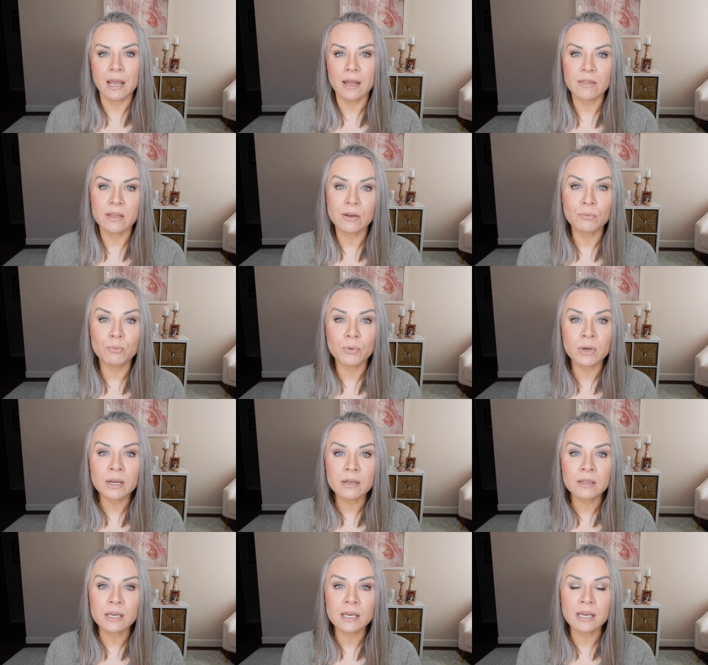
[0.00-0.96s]
And they
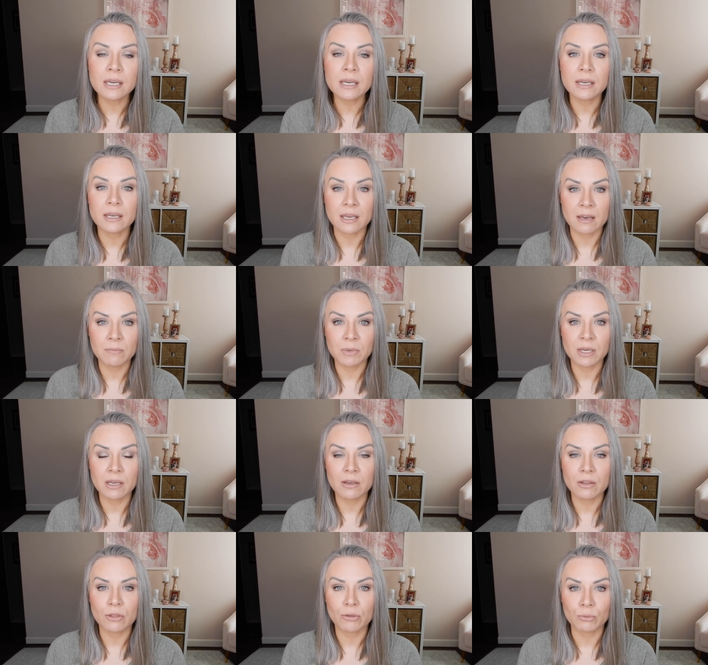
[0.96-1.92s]
really get
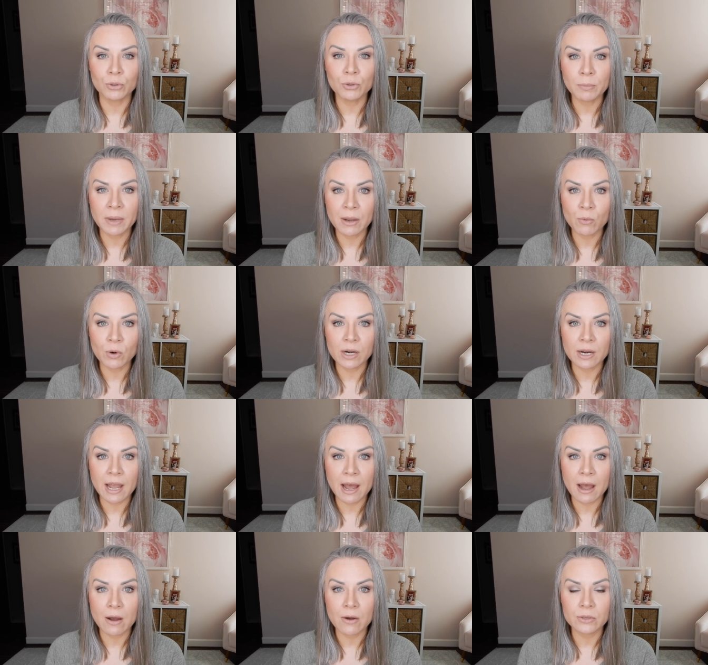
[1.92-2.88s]
me through my
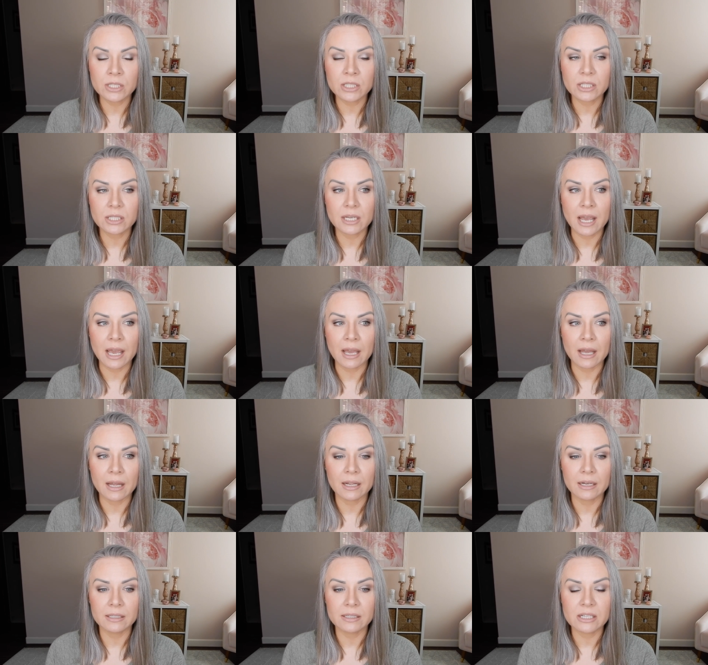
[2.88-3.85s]
workout
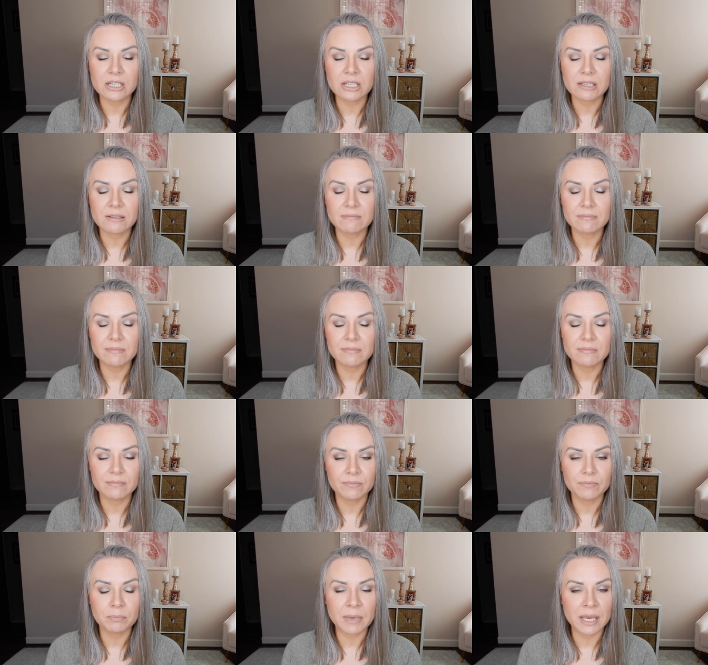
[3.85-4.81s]
and
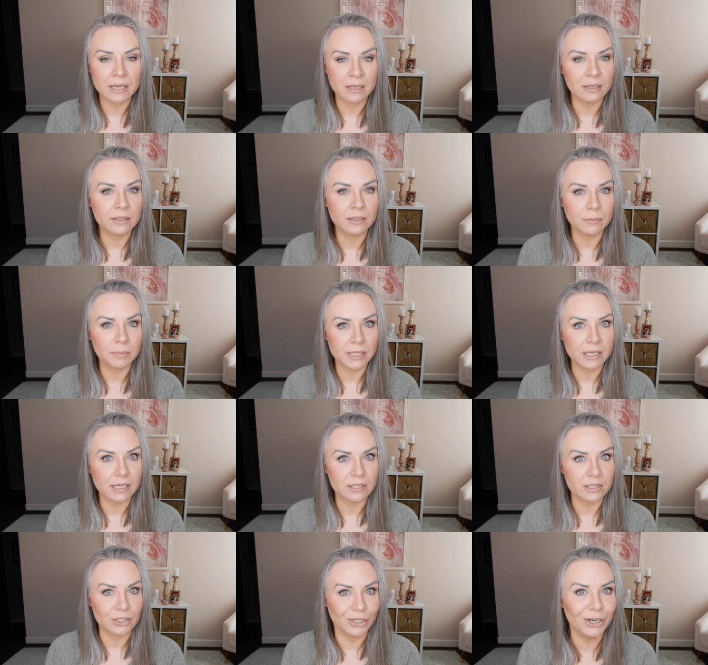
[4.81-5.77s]
make it a little bit
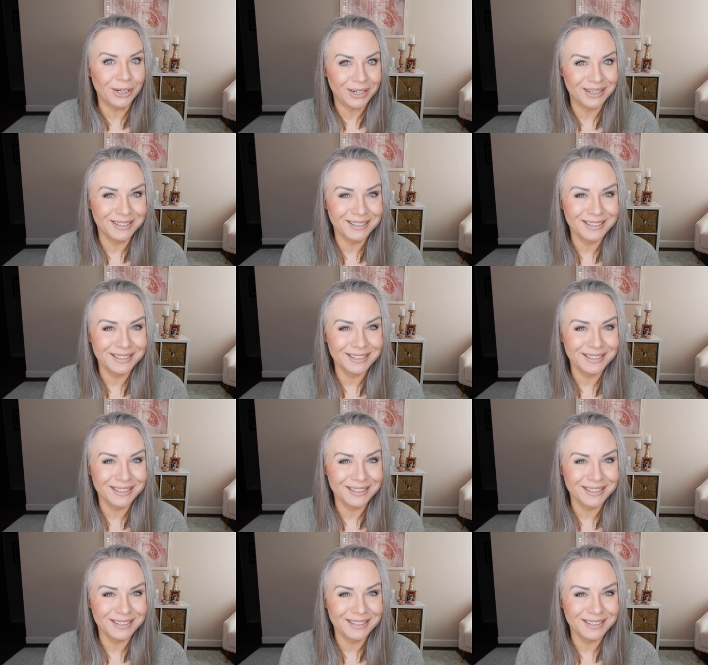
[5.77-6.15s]
easier.